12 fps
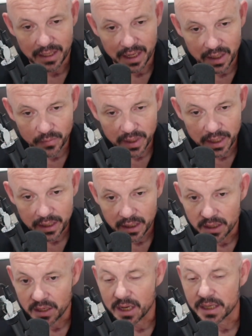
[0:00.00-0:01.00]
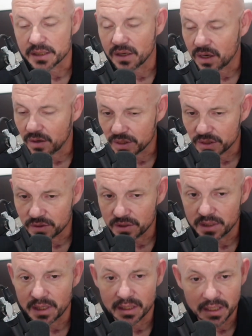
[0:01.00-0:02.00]
Anyway, you guys know how I do
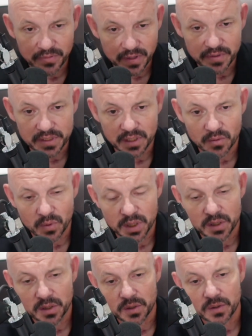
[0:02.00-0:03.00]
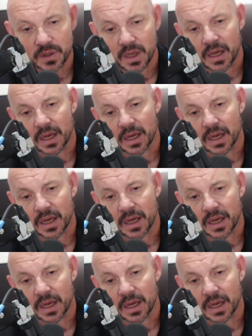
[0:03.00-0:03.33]
it. I love every single one of you.